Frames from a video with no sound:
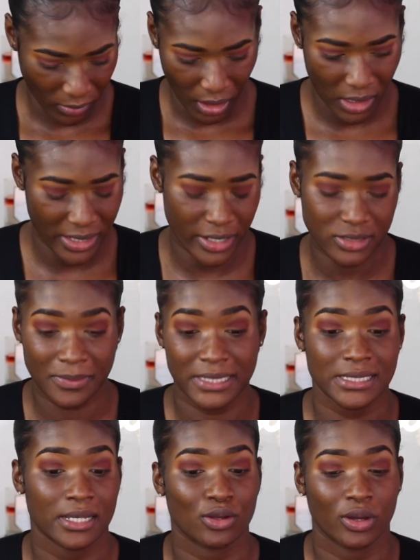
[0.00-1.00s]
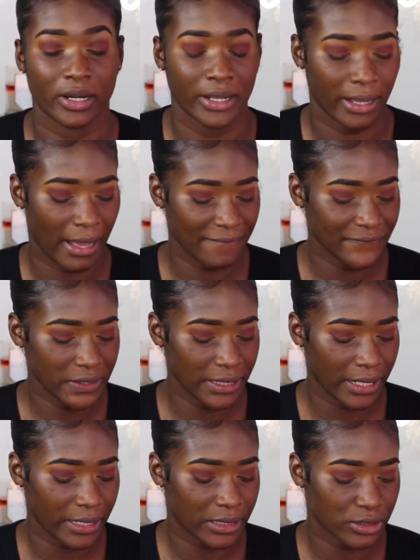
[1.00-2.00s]
here's my take on it. I feel
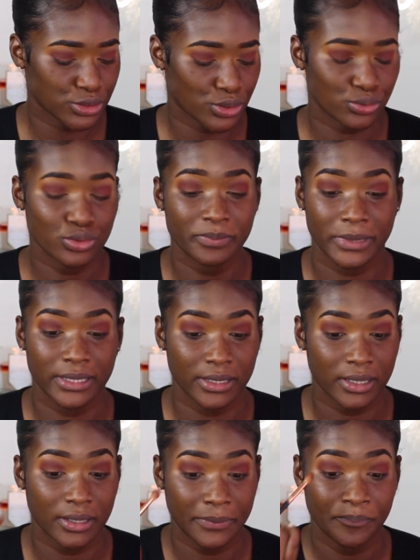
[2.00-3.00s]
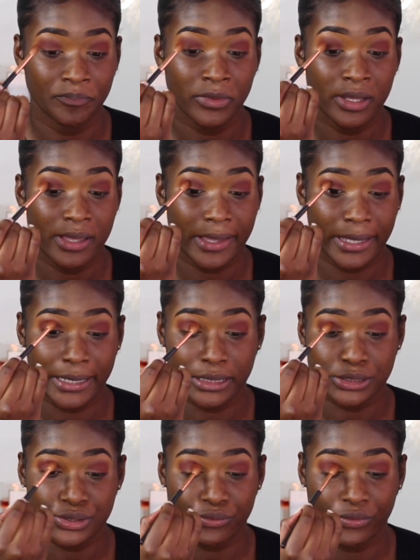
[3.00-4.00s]
like social media
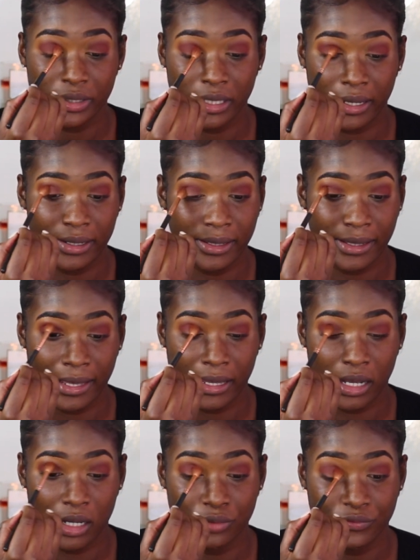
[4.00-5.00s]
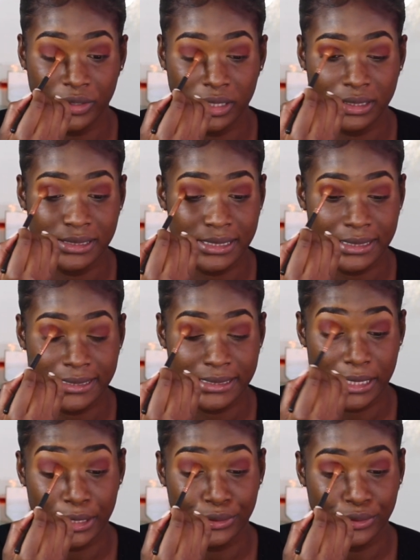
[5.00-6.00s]
is creating an unrealistic
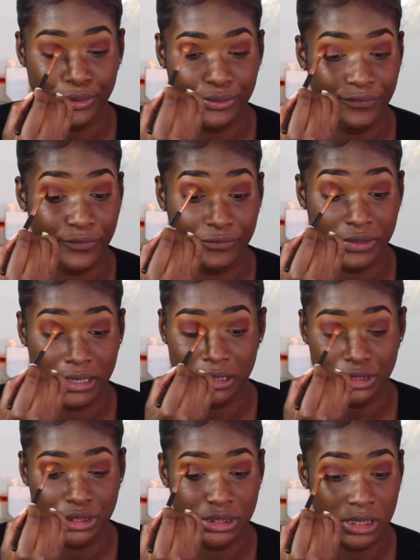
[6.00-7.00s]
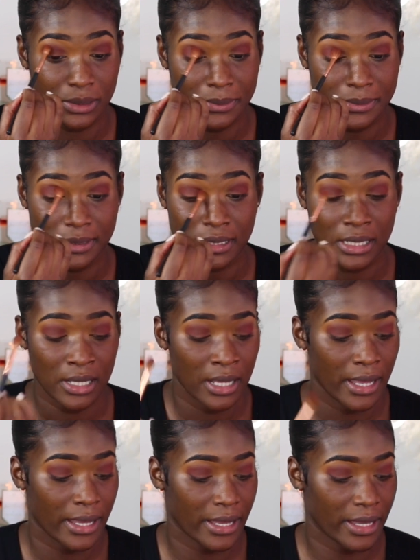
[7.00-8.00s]
standard for relationships.
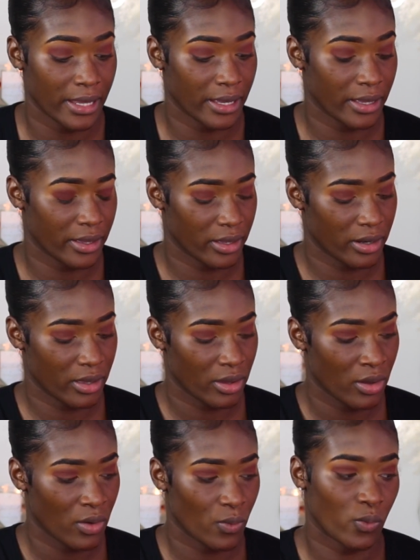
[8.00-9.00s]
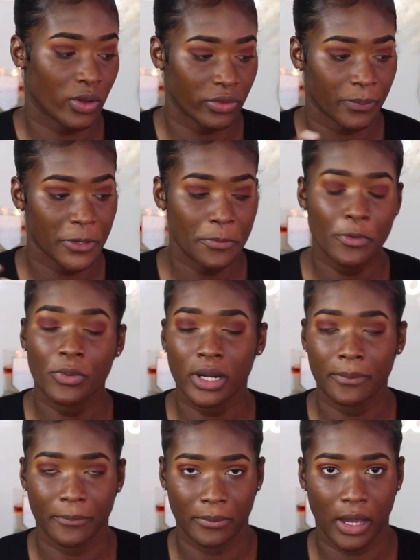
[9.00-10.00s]
And whether people
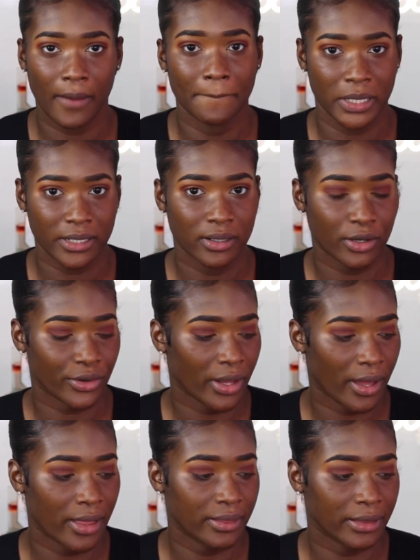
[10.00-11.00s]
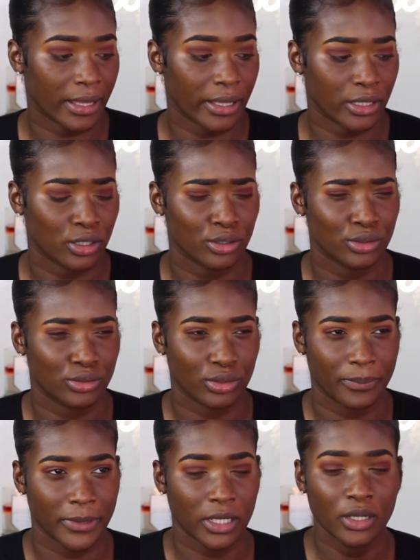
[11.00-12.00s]
want to admit it or not, like,
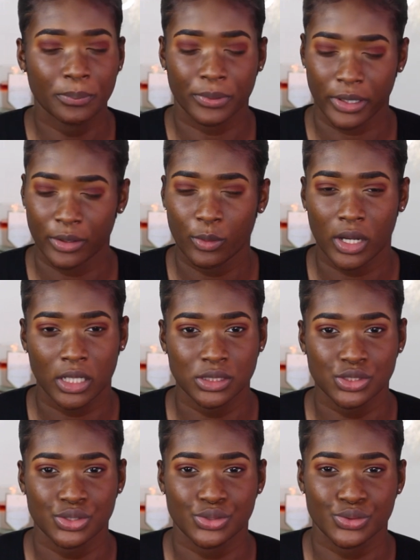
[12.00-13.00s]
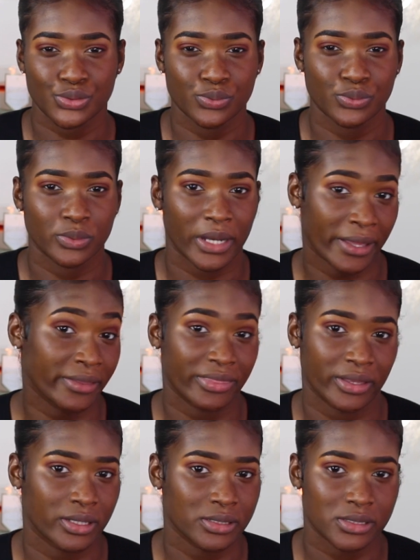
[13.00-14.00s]
you're being brainwashed to like
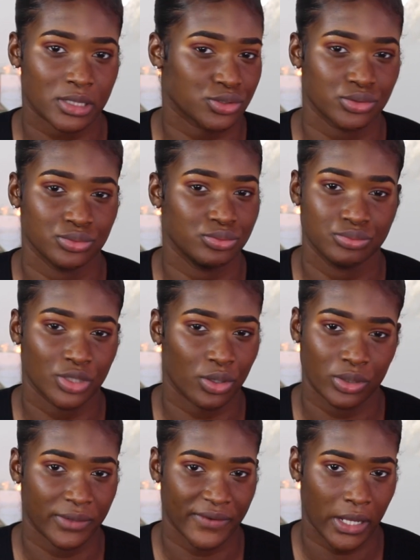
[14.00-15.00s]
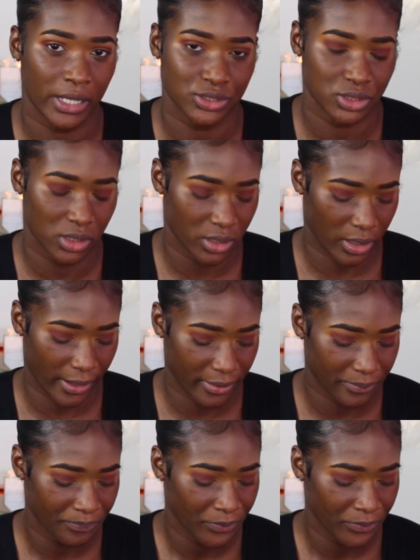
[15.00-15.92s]
things that you don't even actually like.